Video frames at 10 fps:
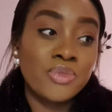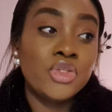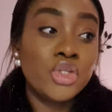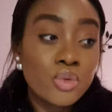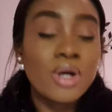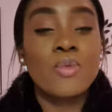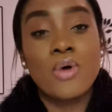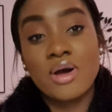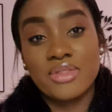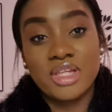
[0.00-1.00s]
You are
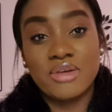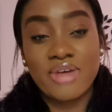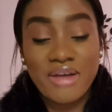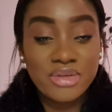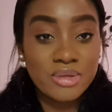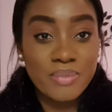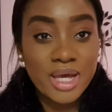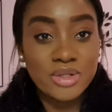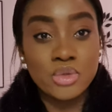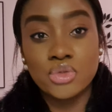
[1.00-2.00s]
worthy of having a
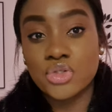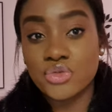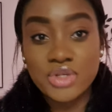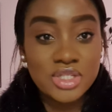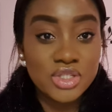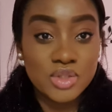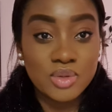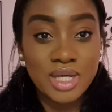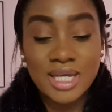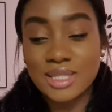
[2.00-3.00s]
man who treats you
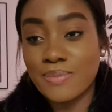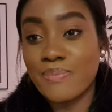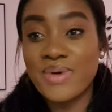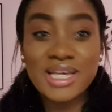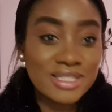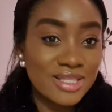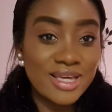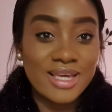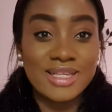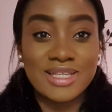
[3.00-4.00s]
like the best
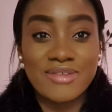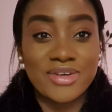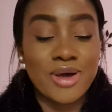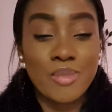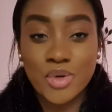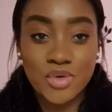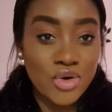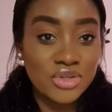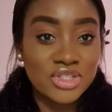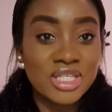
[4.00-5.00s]
thing he's ever come
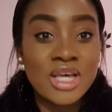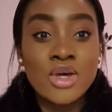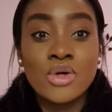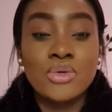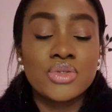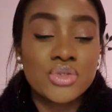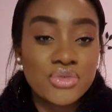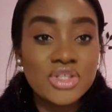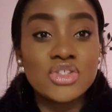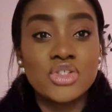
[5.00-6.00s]
across, who
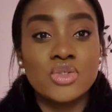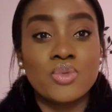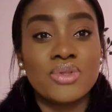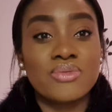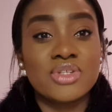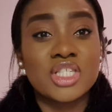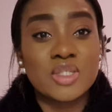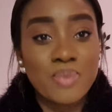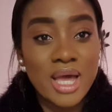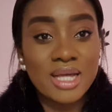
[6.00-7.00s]
treats you with
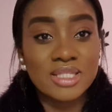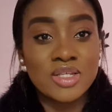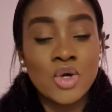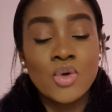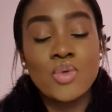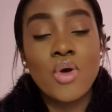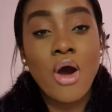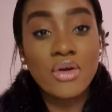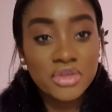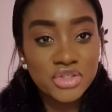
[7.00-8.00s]
respect, who
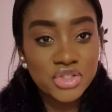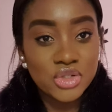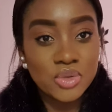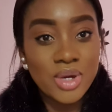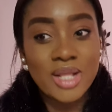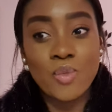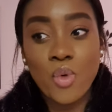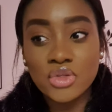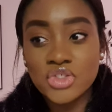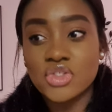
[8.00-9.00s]
honors you and
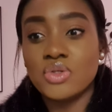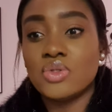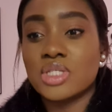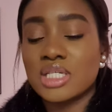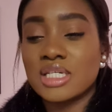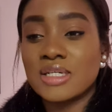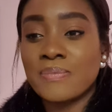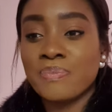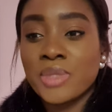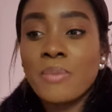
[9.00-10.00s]
wants you to
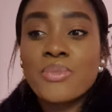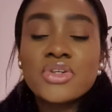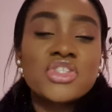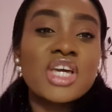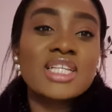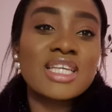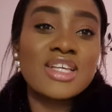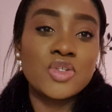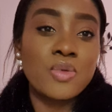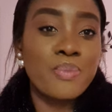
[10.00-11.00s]
project
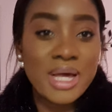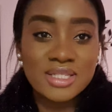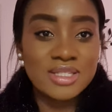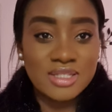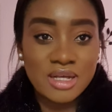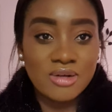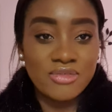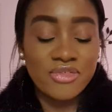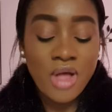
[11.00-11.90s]
your best self.